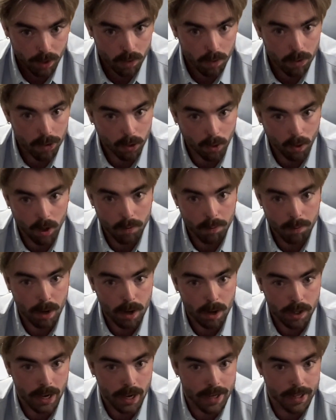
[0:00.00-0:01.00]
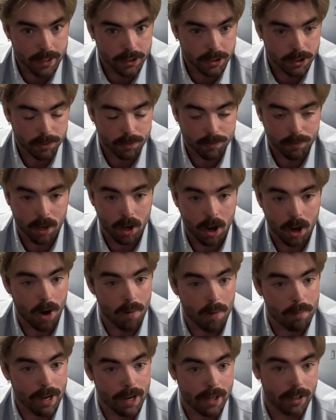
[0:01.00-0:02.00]
With chronic bronchitis,
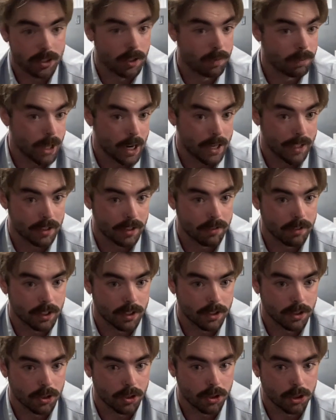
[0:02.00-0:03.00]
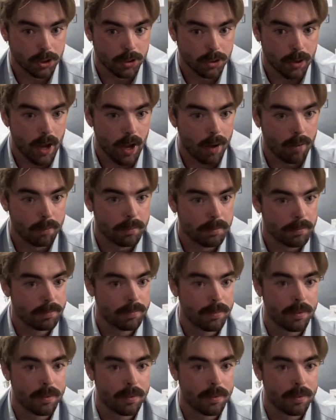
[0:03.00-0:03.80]
our main objective is to help